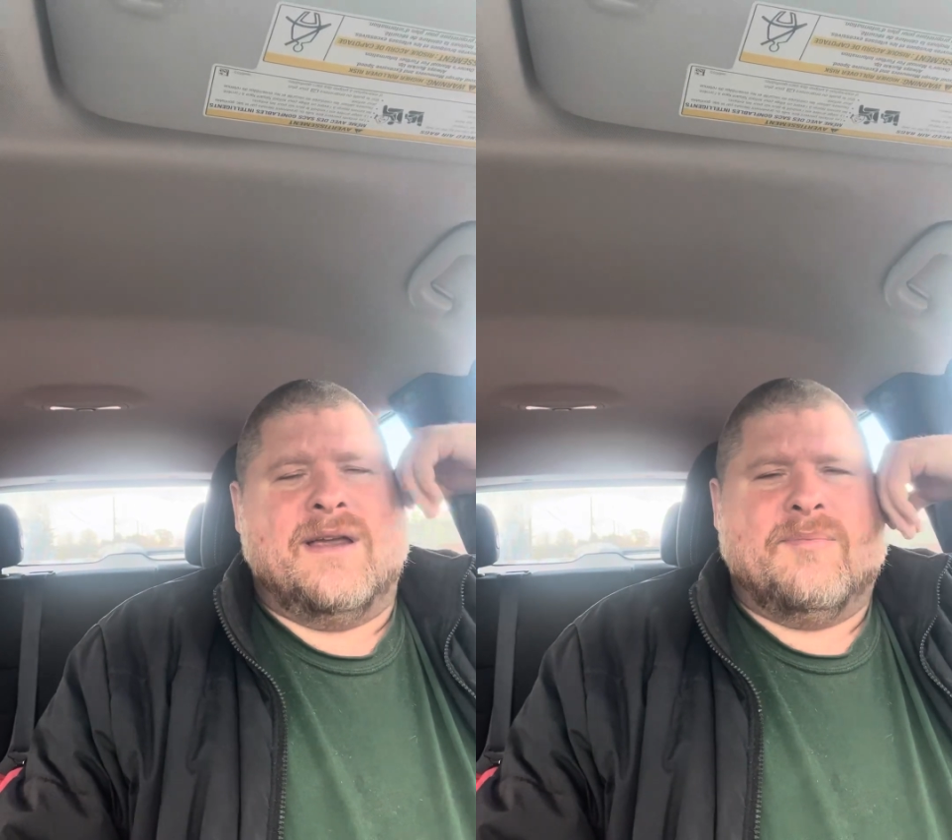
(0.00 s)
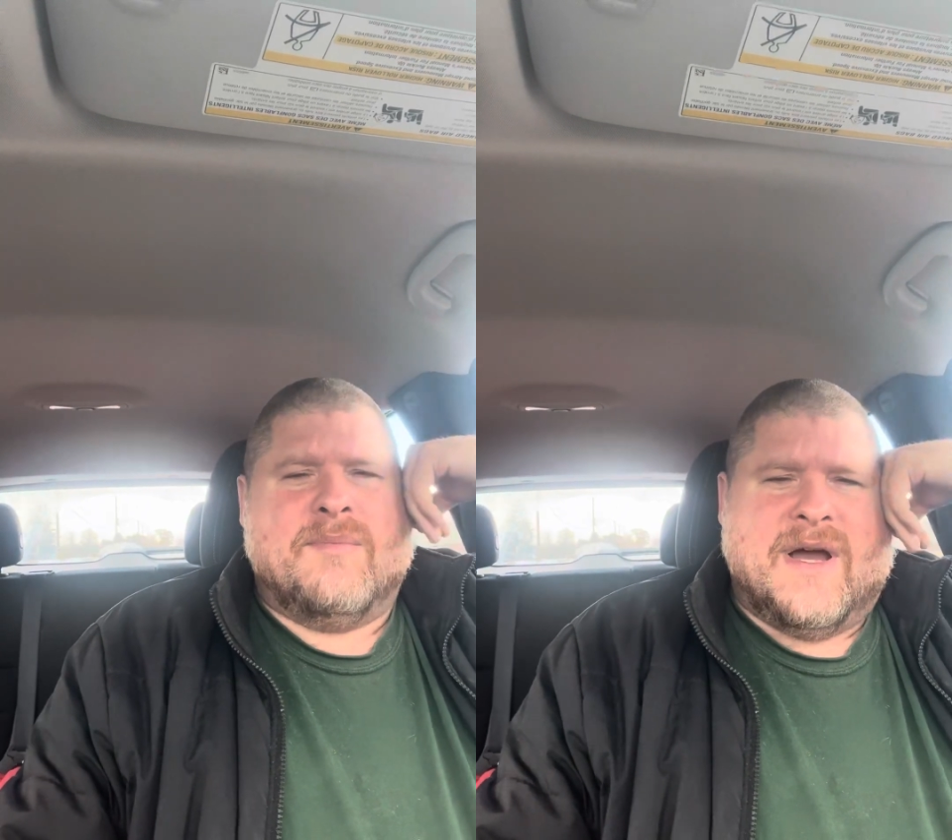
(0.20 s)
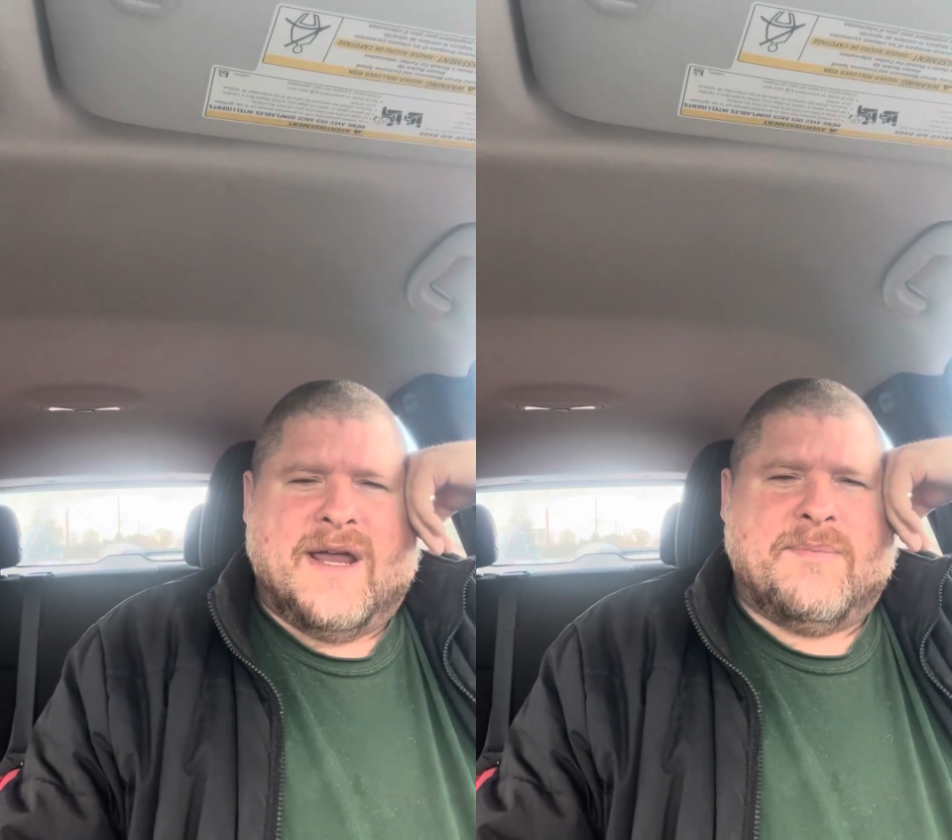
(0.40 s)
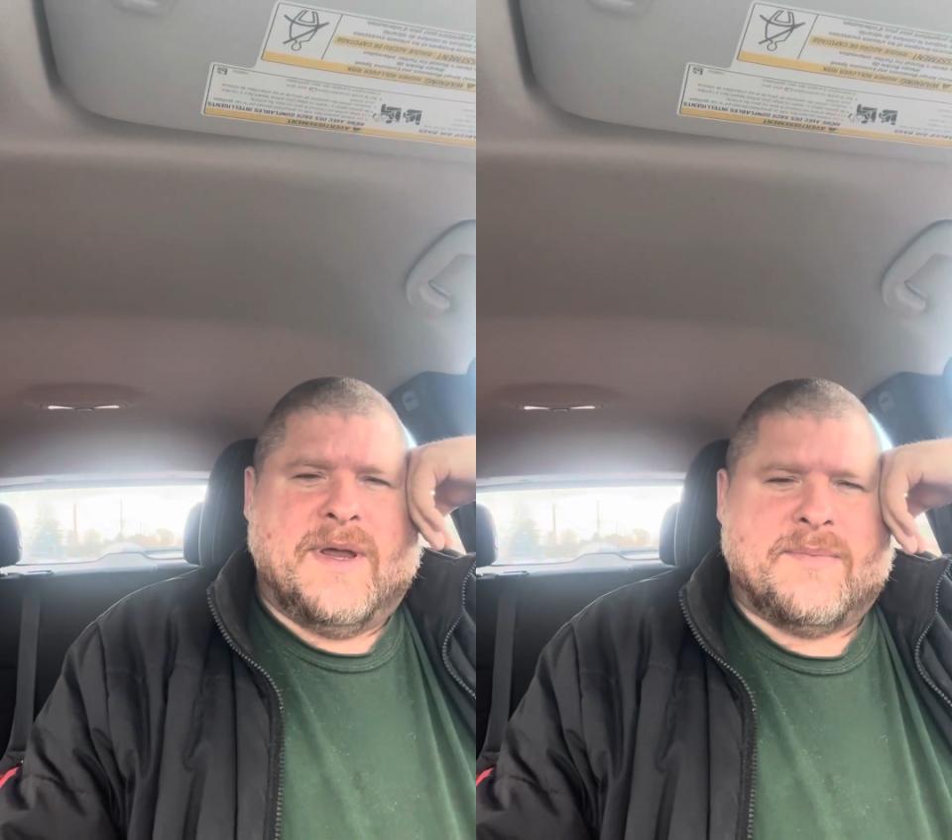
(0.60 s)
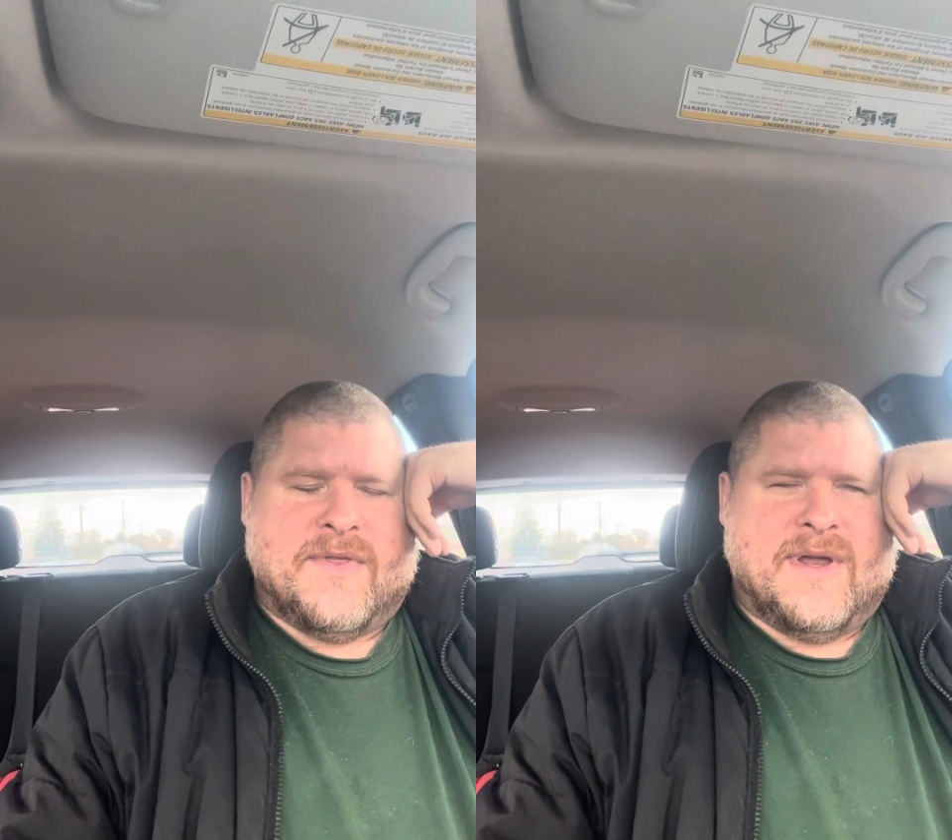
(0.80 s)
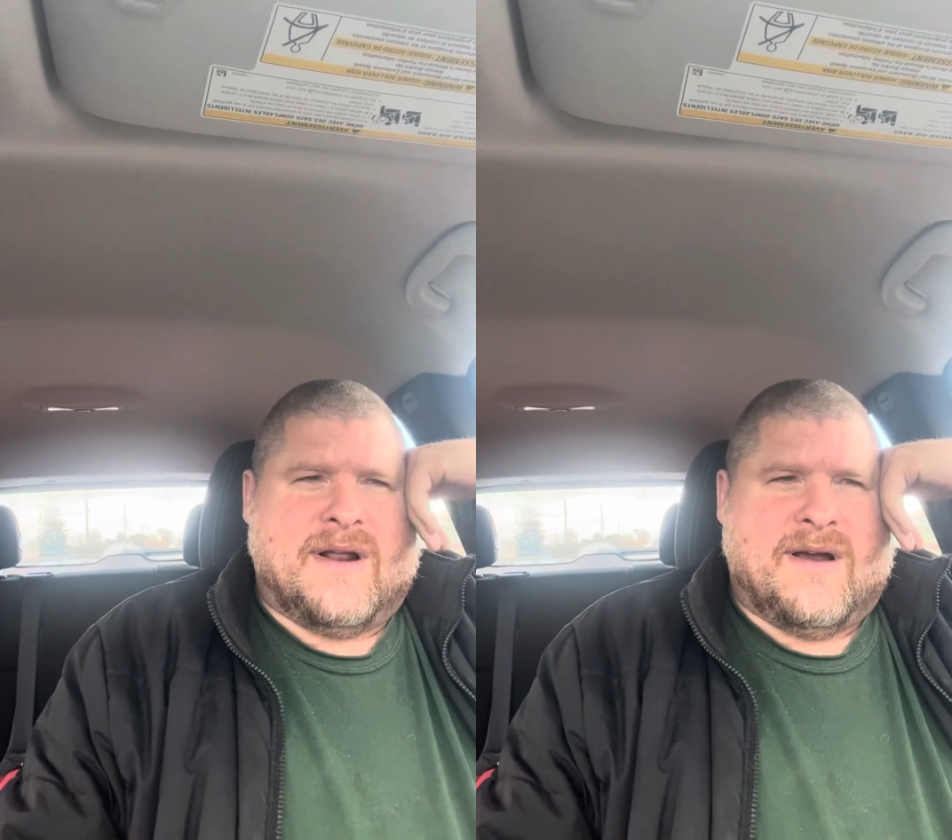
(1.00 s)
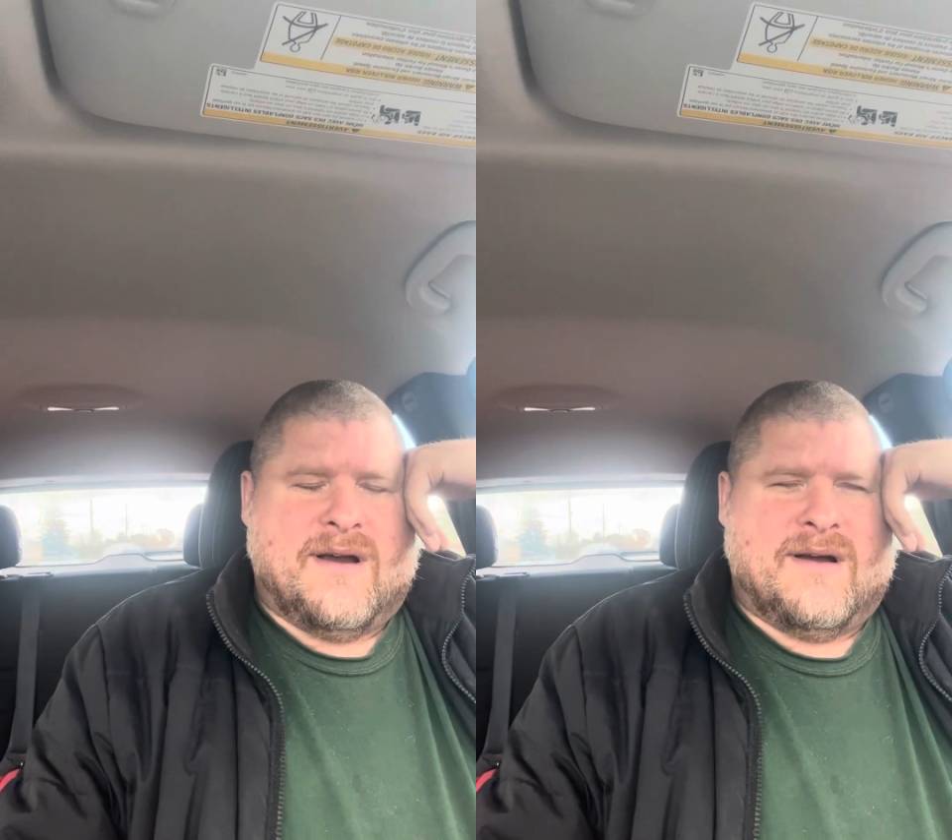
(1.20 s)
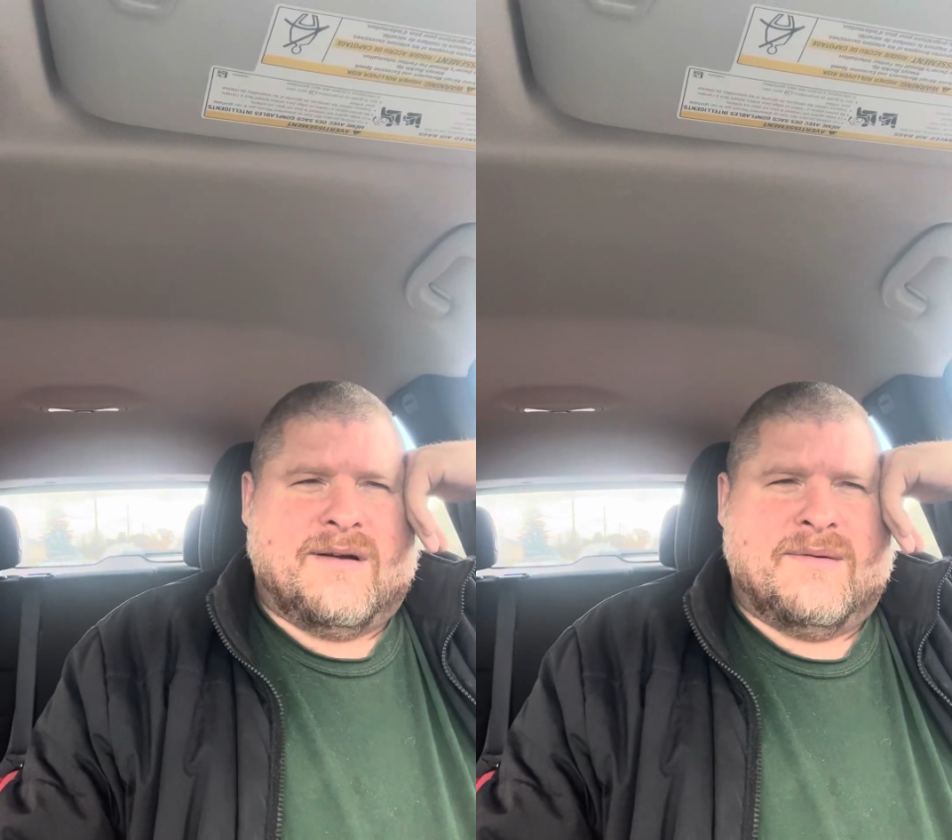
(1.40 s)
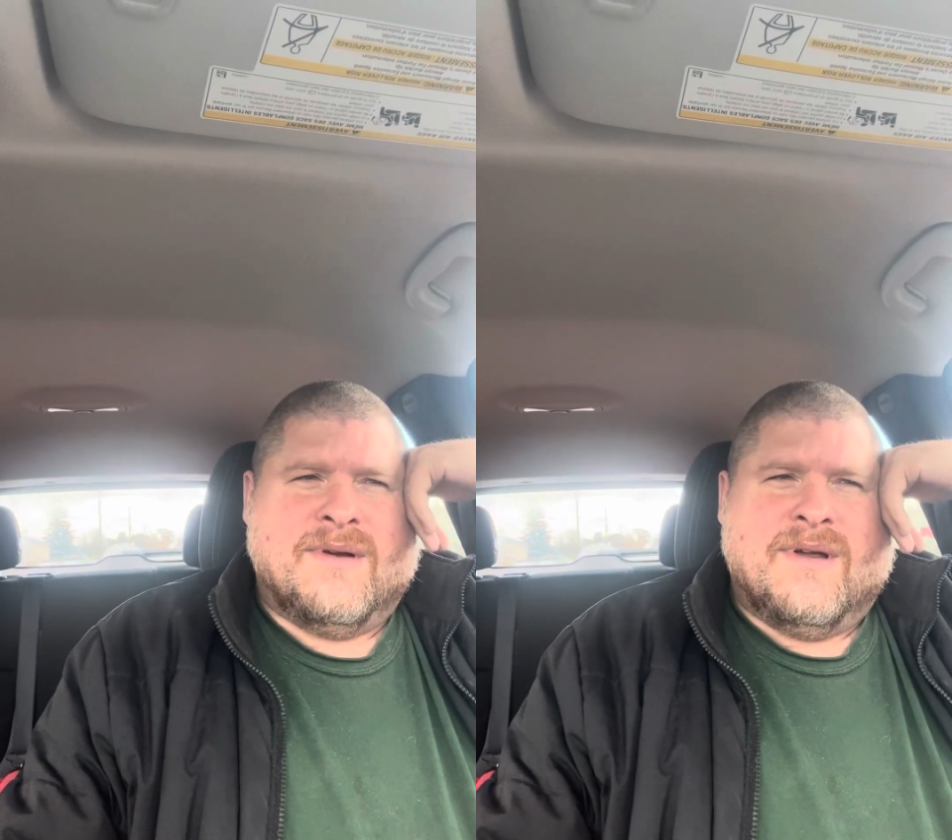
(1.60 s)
by people that are